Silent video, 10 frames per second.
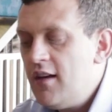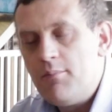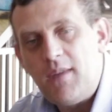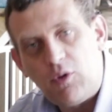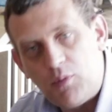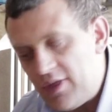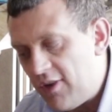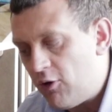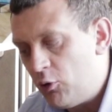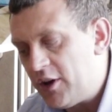mixed with the
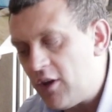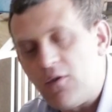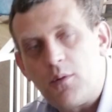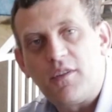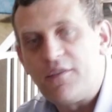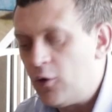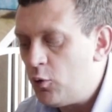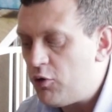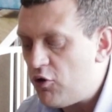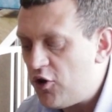sawdust from the
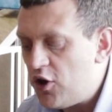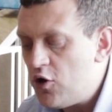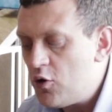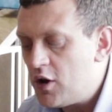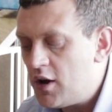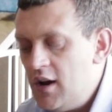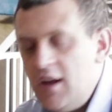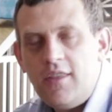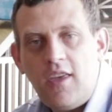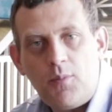floor to secure
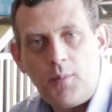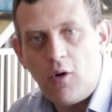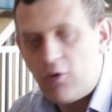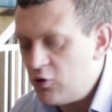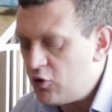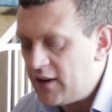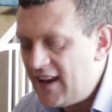these blocks, not